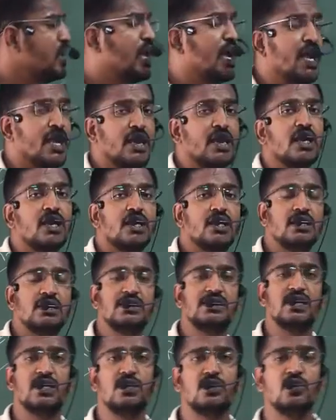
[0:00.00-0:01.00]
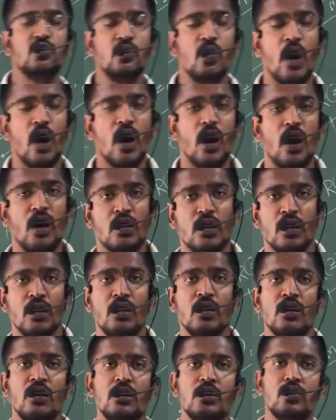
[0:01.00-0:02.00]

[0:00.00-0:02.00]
and Z2 are